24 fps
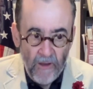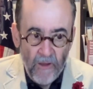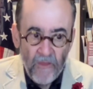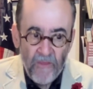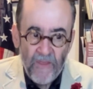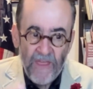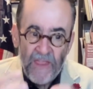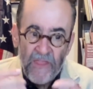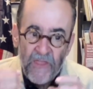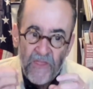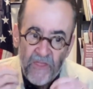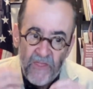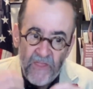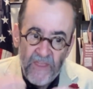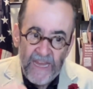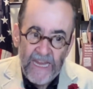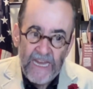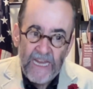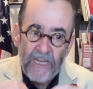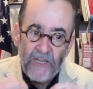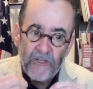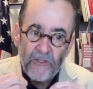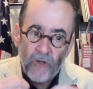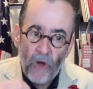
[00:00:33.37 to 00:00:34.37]
that
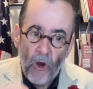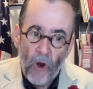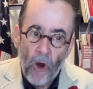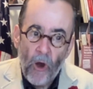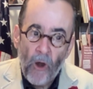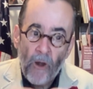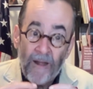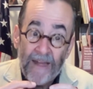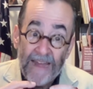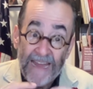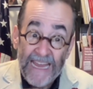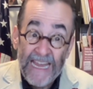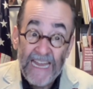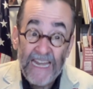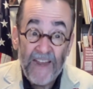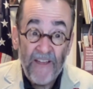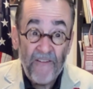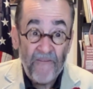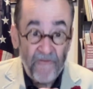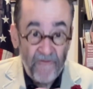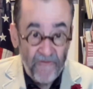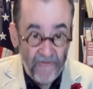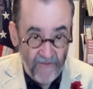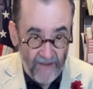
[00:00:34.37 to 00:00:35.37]
these are, in
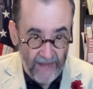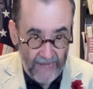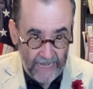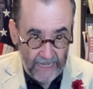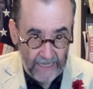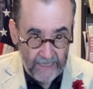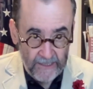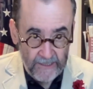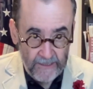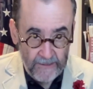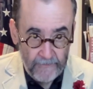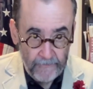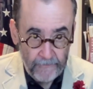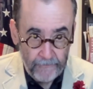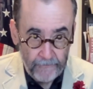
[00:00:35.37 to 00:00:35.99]
effect,